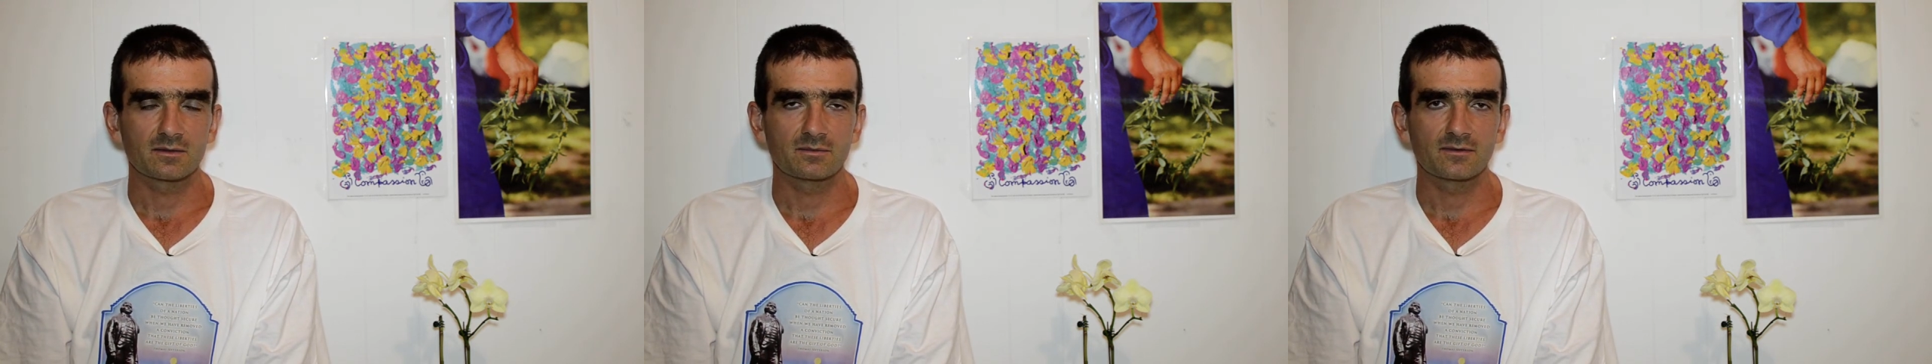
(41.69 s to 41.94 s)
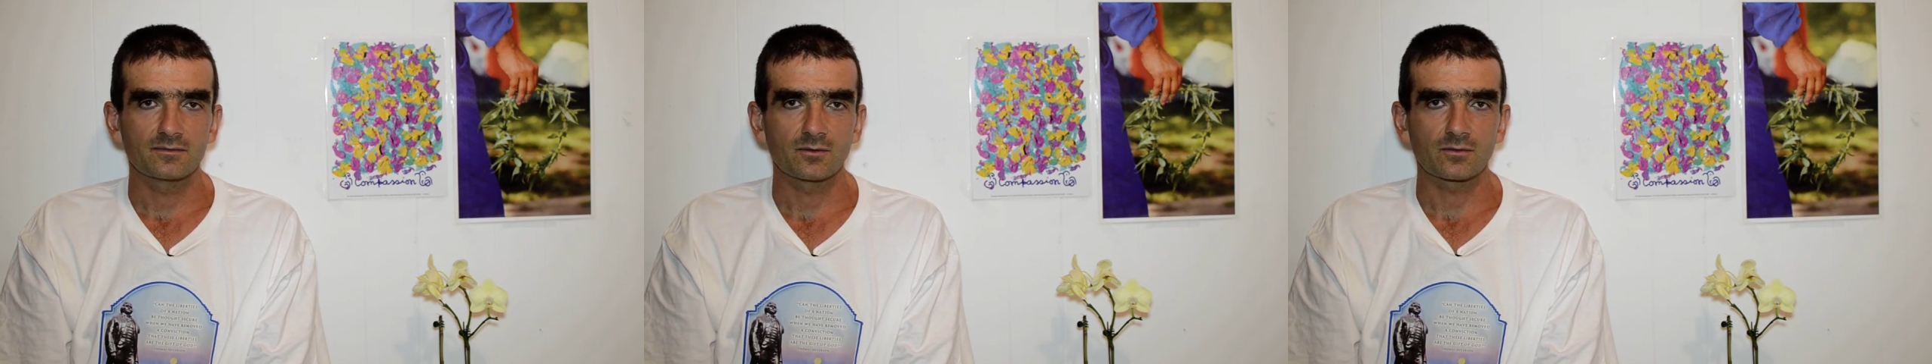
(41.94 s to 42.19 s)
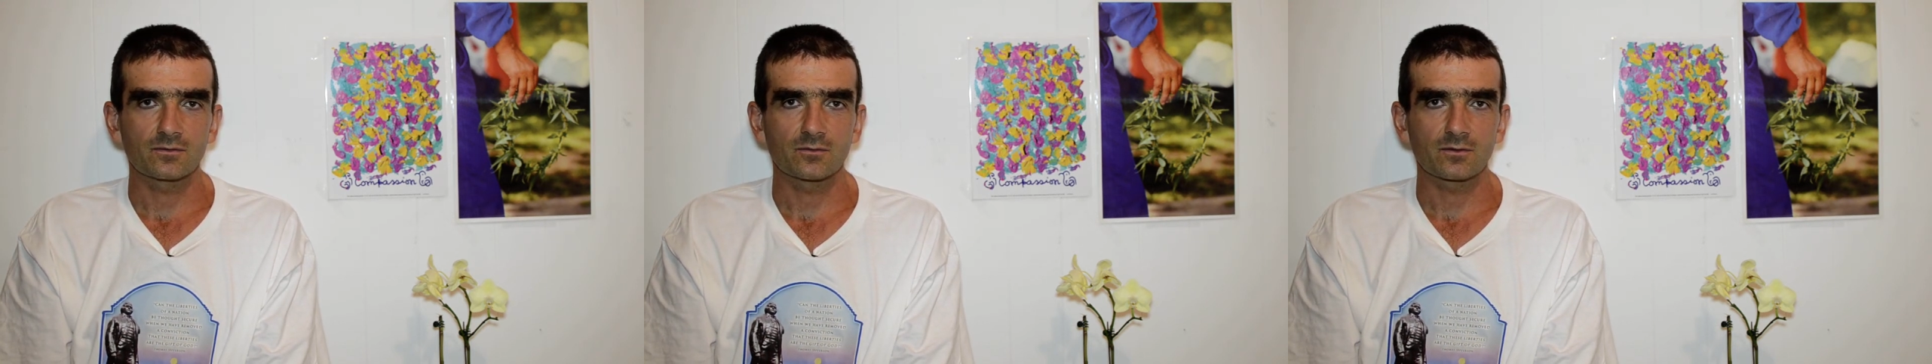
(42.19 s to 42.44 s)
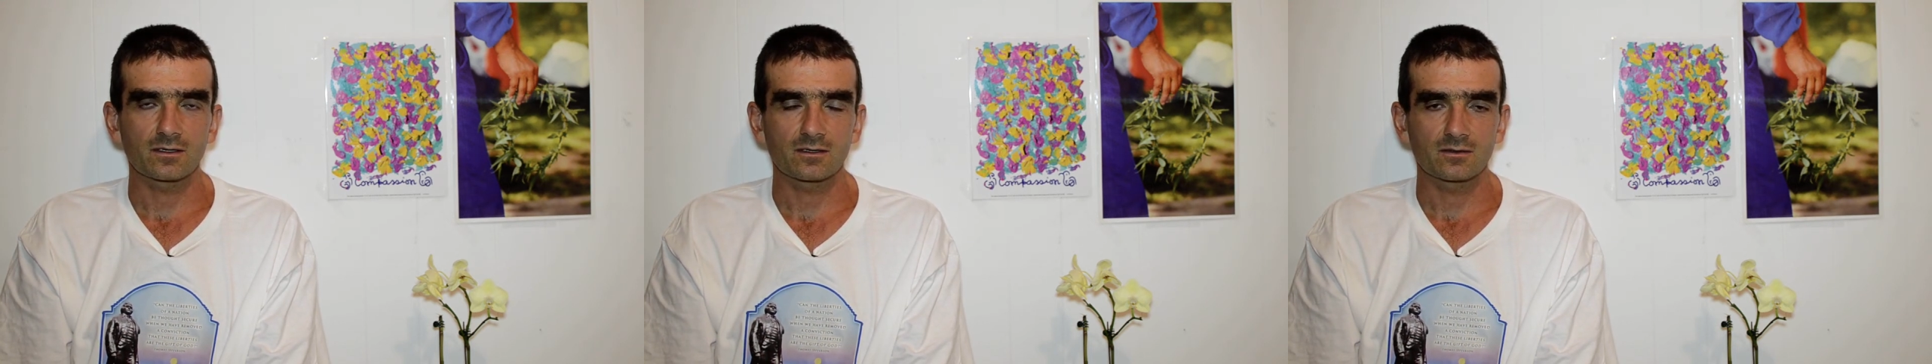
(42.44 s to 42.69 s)
bit before
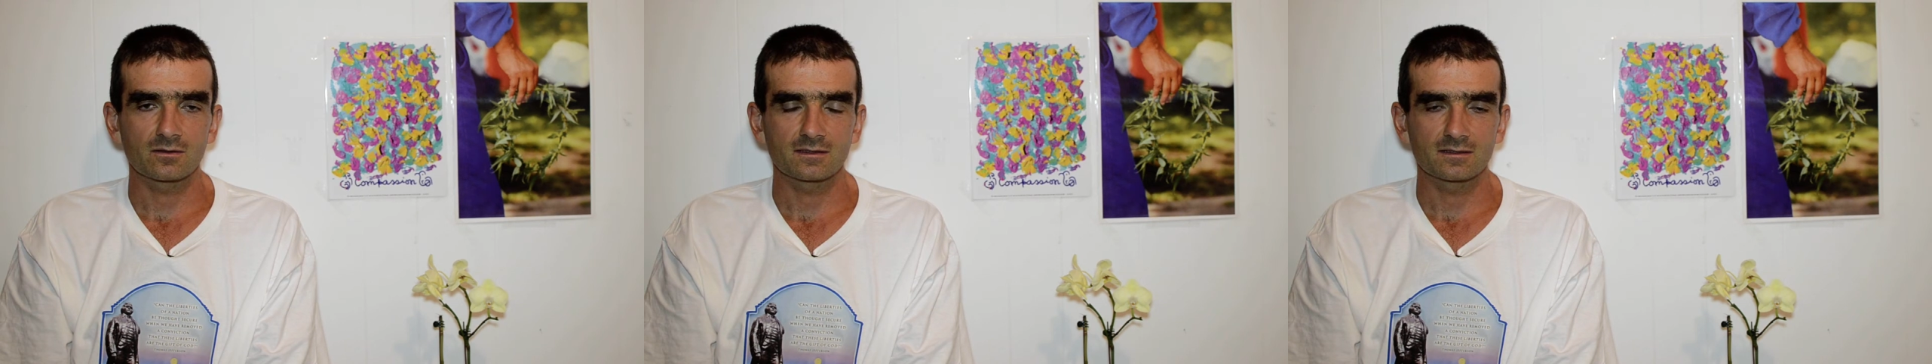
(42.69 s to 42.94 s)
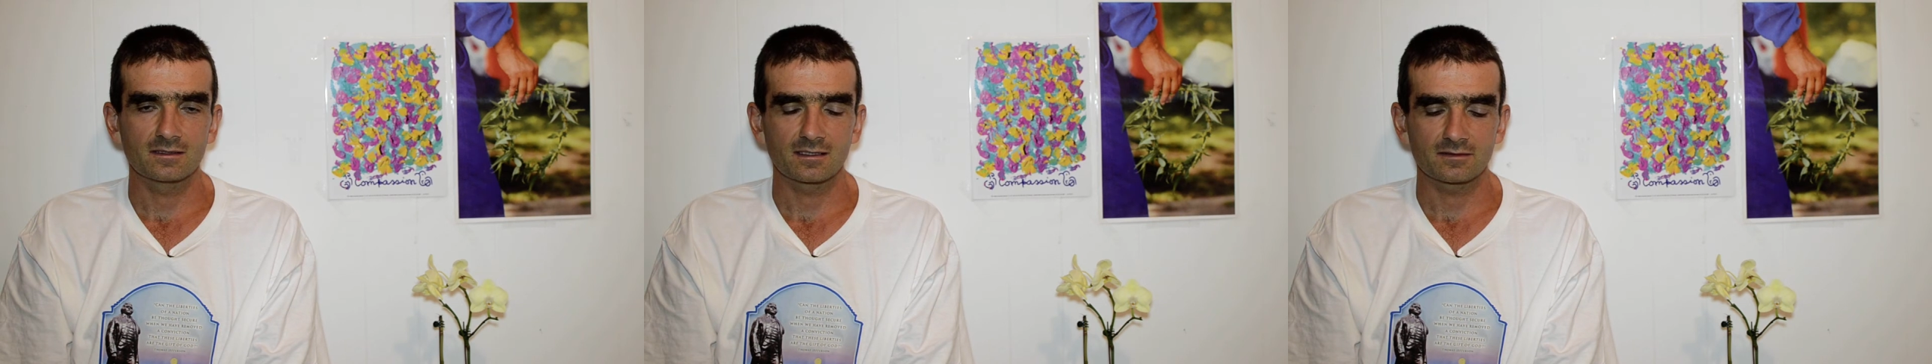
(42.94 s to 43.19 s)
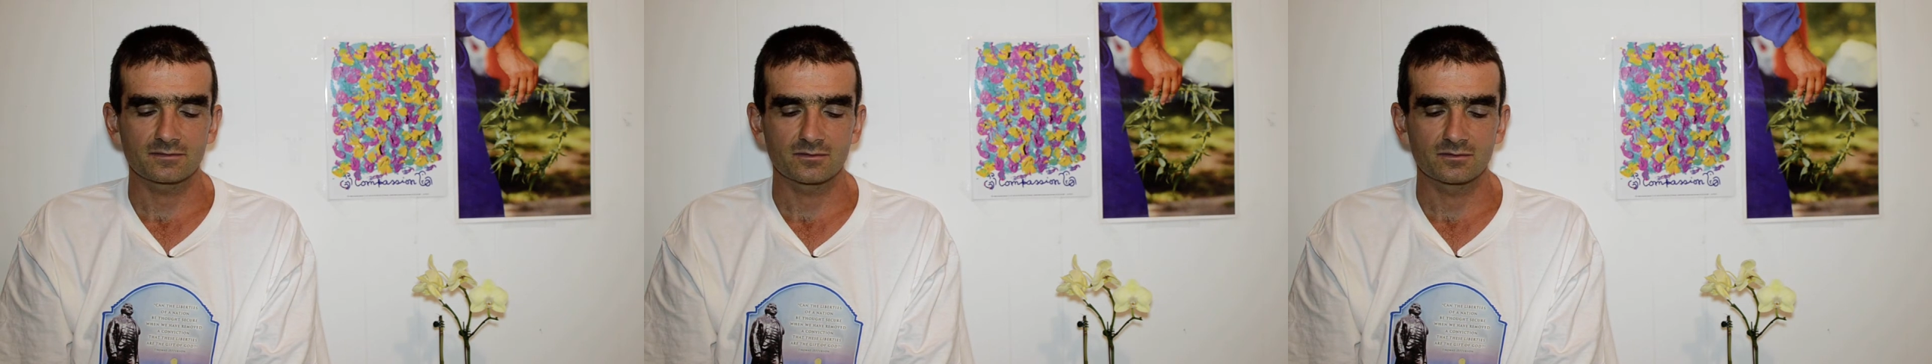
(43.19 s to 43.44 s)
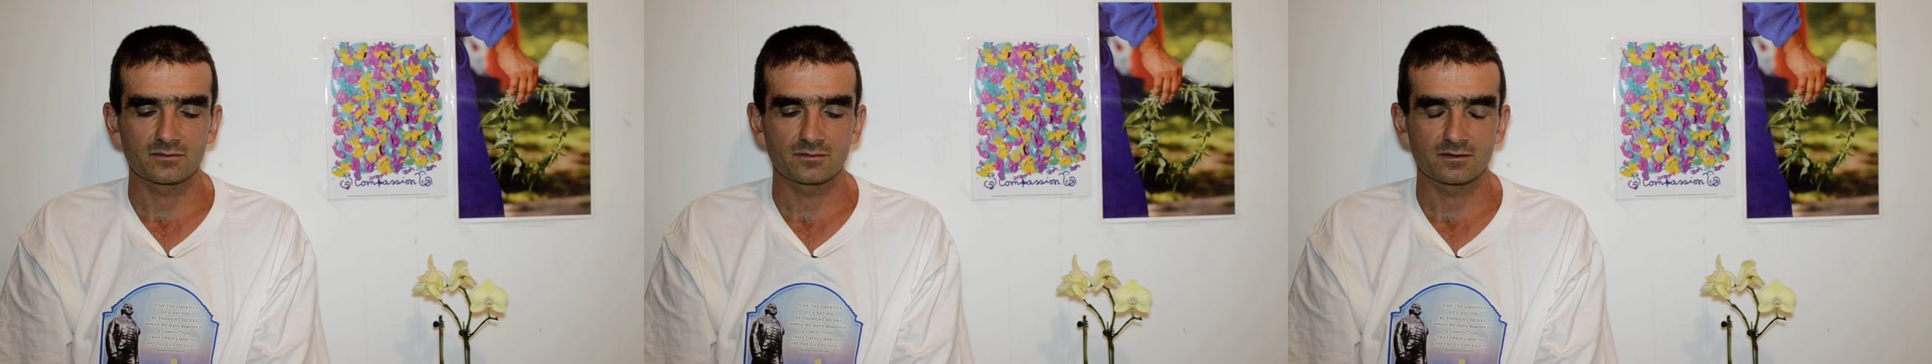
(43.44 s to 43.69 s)
4 o'clock in the
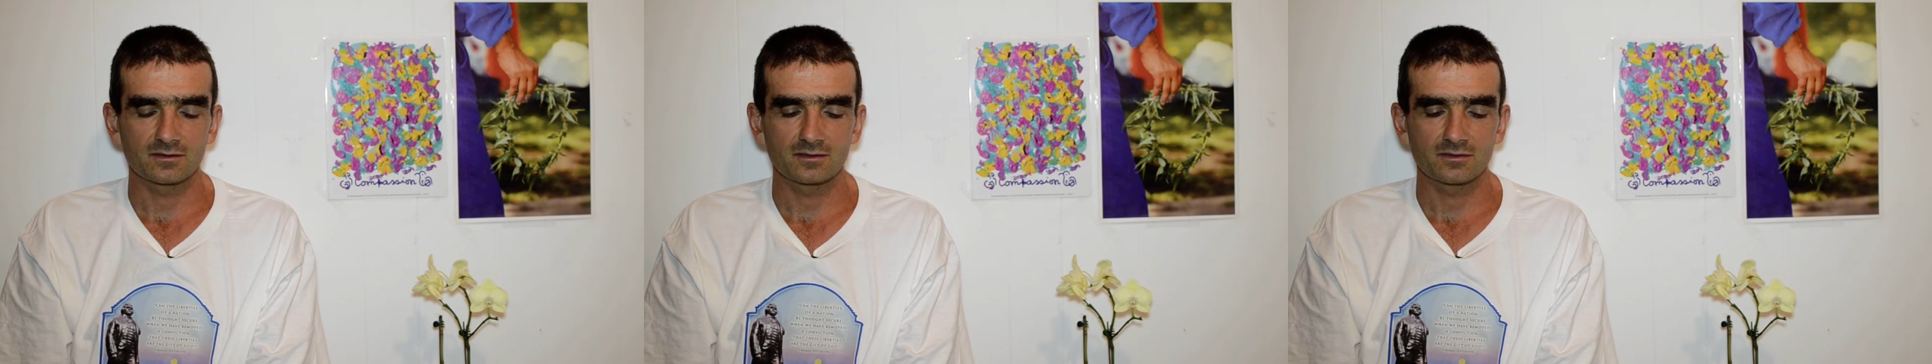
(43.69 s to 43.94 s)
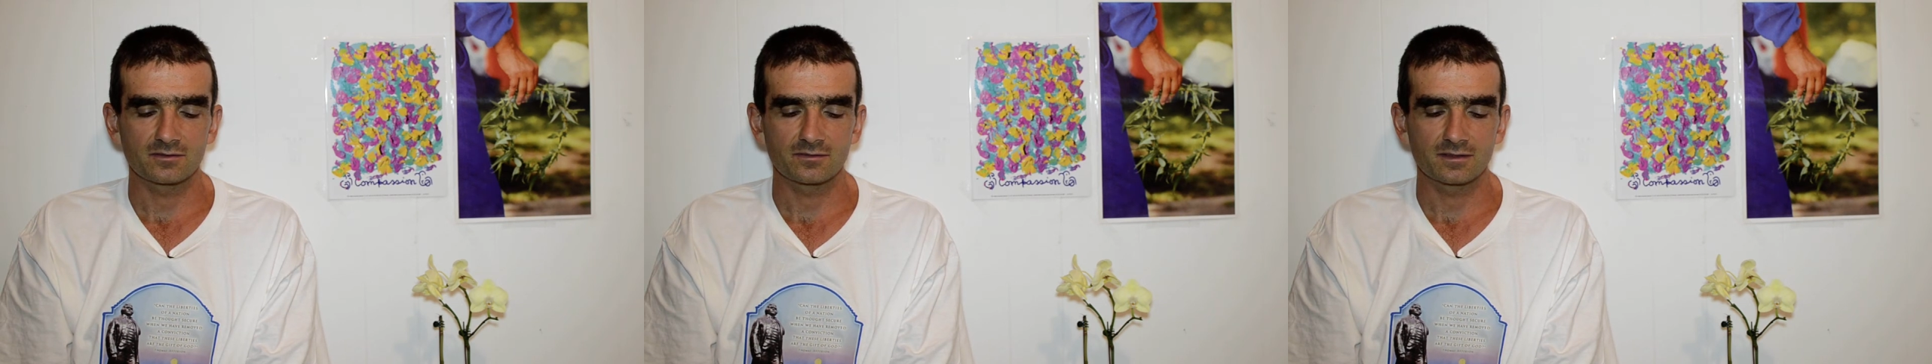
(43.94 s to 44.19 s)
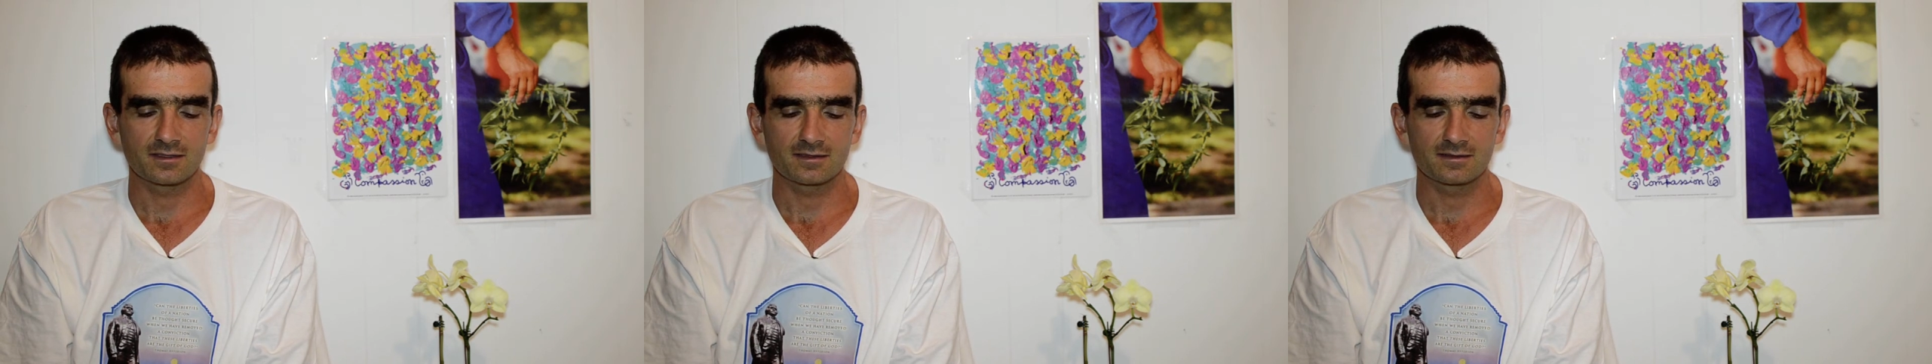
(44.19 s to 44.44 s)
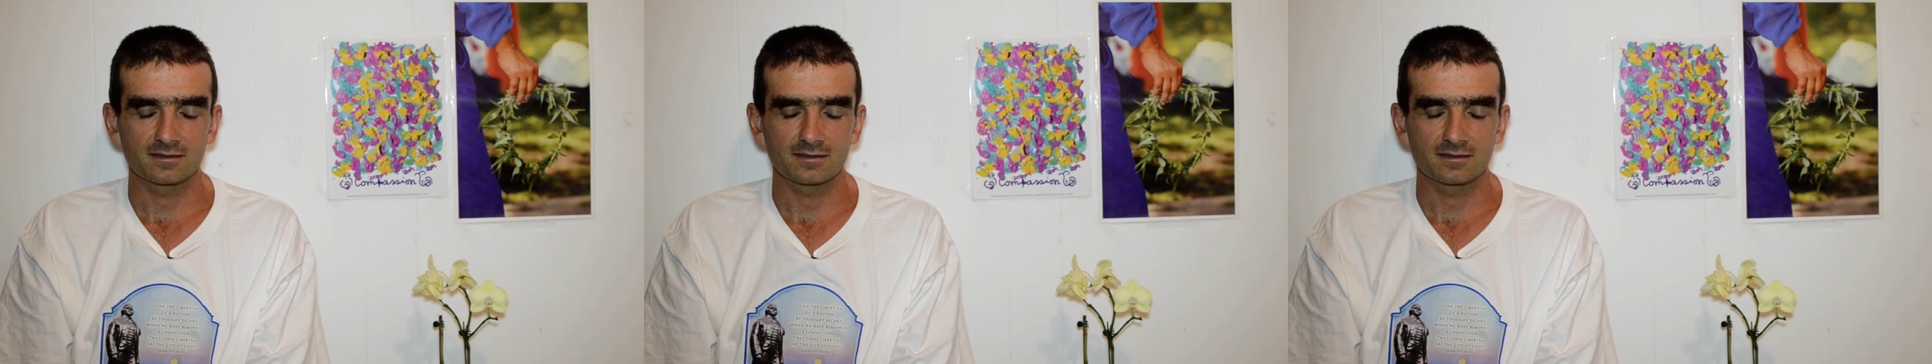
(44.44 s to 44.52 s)
afternoon, Nidruvi